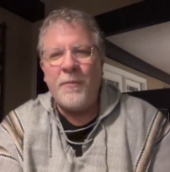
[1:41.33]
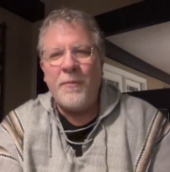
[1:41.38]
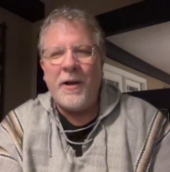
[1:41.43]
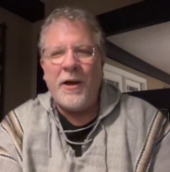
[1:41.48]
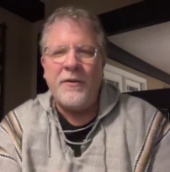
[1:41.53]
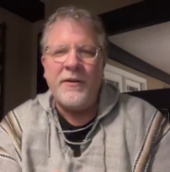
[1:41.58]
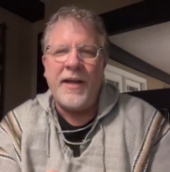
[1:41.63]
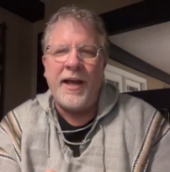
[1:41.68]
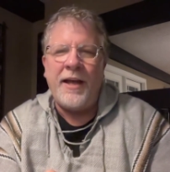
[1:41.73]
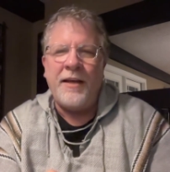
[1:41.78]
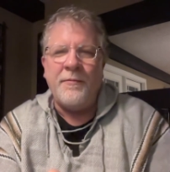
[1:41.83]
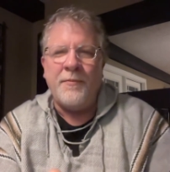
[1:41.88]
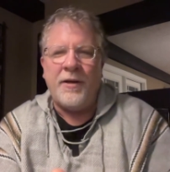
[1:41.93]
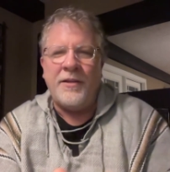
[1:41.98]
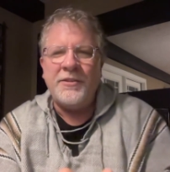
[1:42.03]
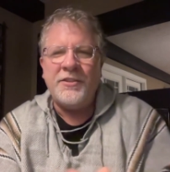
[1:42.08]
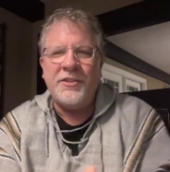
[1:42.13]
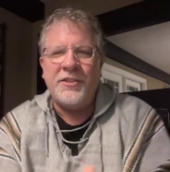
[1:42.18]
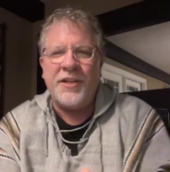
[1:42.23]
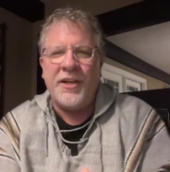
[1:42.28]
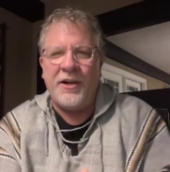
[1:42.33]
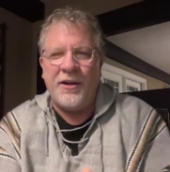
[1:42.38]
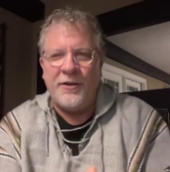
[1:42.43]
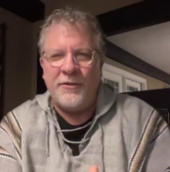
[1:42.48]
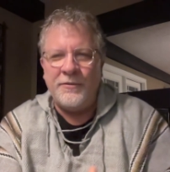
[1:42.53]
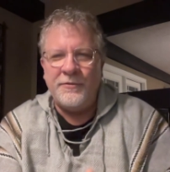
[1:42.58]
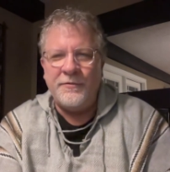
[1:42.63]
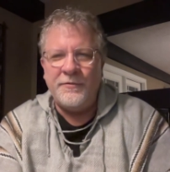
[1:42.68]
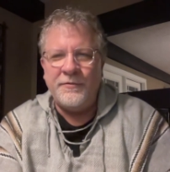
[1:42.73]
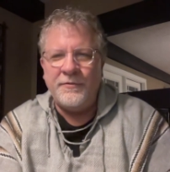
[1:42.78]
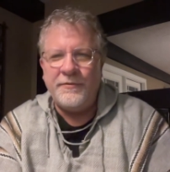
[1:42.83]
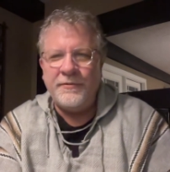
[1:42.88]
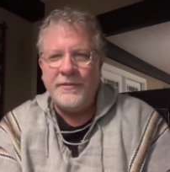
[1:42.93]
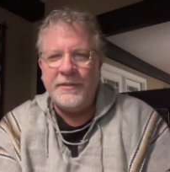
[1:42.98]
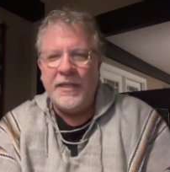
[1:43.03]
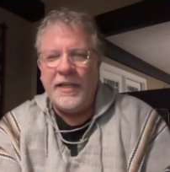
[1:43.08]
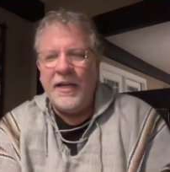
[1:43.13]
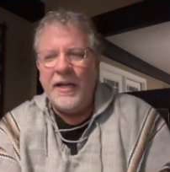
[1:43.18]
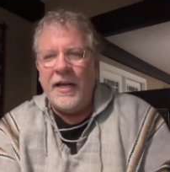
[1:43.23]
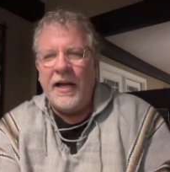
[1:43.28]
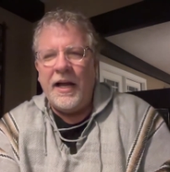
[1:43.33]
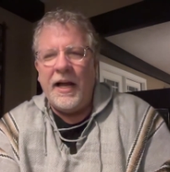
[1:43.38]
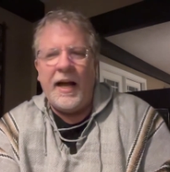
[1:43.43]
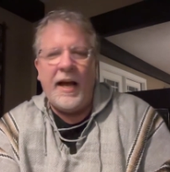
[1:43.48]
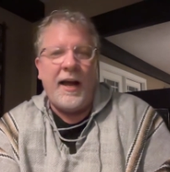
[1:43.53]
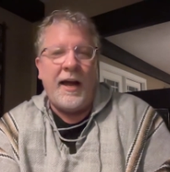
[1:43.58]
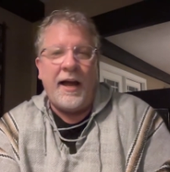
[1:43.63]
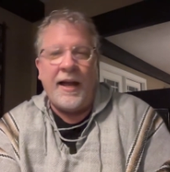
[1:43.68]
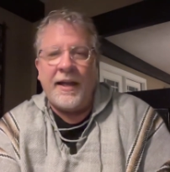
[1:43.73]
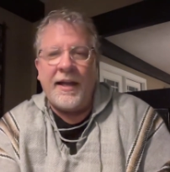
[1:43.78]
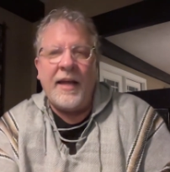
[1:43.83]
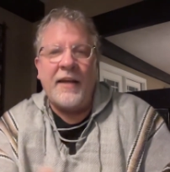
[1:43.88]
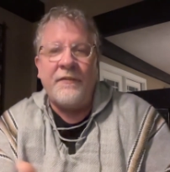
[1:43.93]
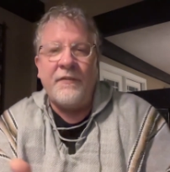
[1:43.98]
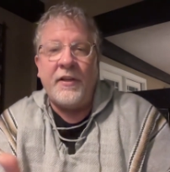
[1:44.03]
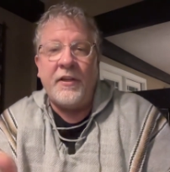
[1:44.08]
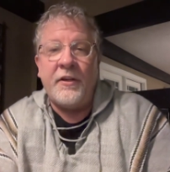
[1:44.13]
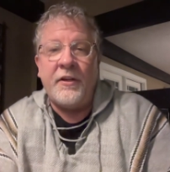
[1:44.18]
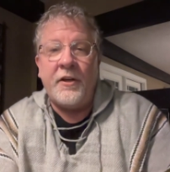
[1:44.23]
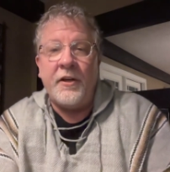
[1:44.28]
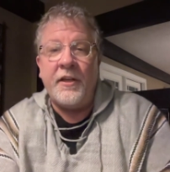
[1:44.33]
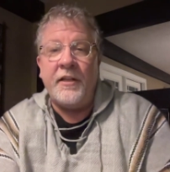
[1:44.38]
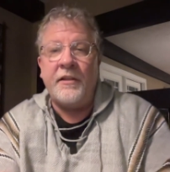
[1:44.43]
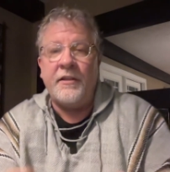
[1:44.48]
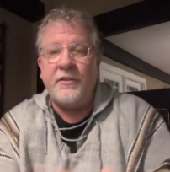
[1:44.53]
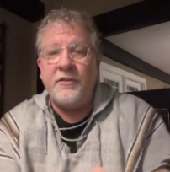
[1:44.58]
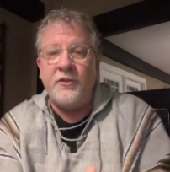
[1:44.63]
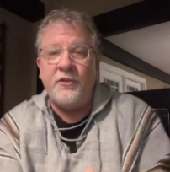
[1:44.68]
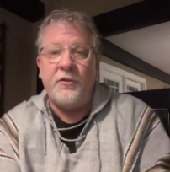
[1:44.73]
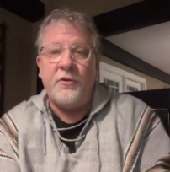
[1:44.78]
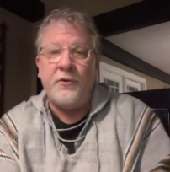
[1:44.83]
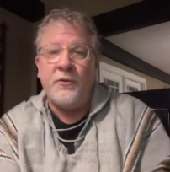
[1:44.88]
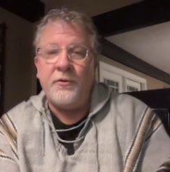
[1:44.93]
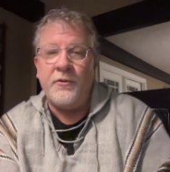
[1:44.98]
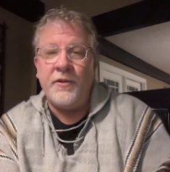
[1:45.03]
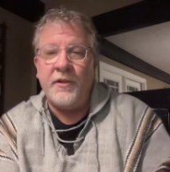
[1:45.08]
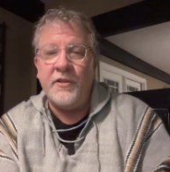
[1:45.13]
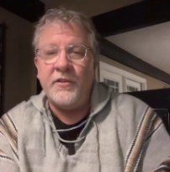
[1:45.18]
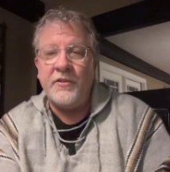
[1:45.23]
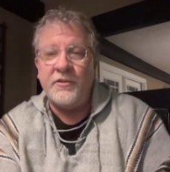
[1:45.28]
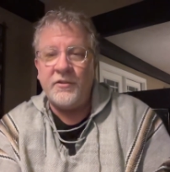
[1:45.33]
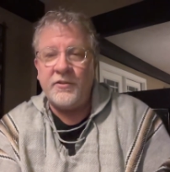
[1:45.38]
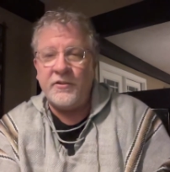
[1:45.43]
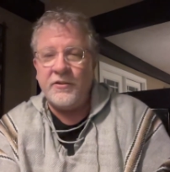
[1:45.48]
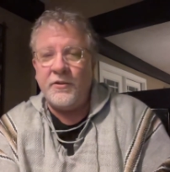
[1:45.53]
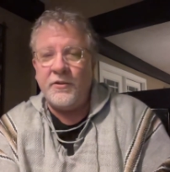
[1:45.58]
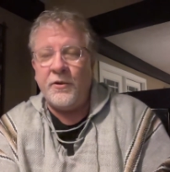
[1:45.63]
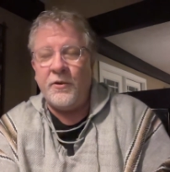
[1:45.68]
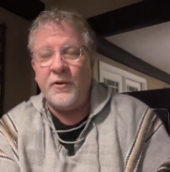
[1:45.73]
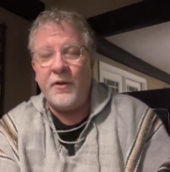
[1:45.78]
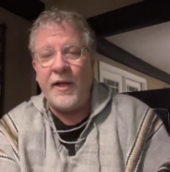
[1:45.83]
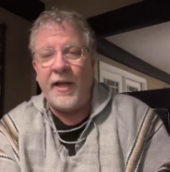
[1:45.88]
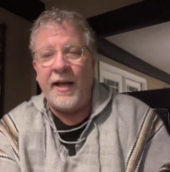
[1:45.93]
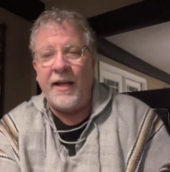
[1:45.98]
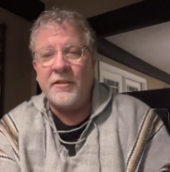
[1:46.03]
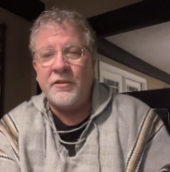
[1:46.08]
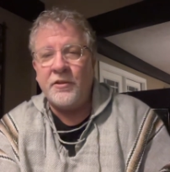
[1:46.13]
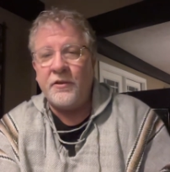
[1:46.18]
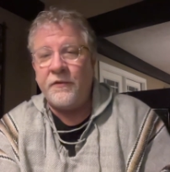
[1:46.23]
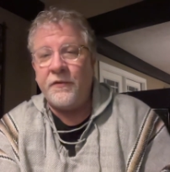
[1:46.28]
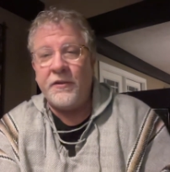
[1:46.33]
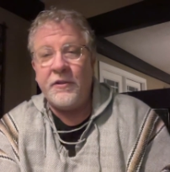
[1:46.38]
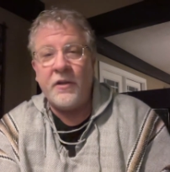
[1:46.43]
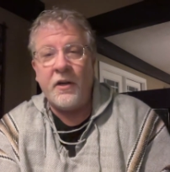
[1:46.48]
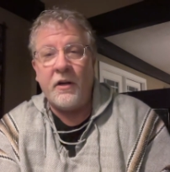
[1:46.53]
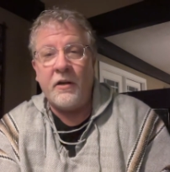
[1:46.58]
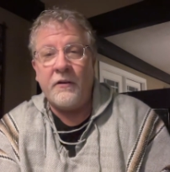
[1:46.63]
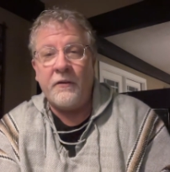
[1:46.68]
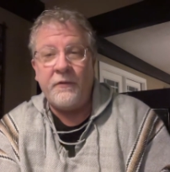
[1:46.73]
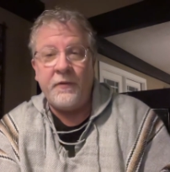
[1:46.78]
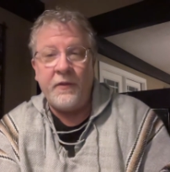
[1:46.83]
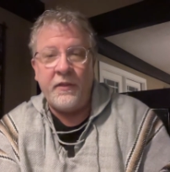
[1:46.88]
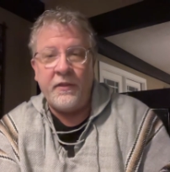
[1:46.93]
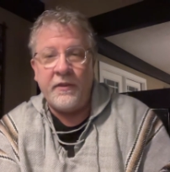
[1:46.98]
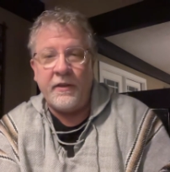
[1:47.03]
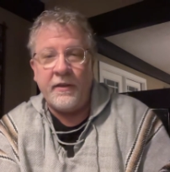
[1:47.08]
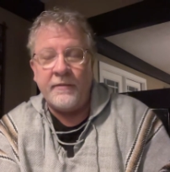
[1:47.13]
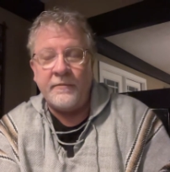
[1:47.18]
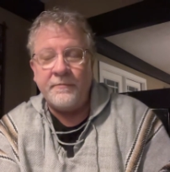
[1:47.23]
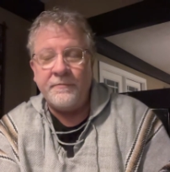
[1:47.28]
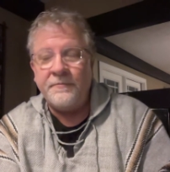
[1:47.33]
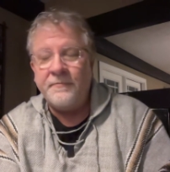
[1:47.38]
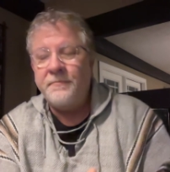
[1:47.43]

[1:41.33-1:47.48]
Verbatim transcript: about nine months ago, I kind of entered into this whole astrophotography thing.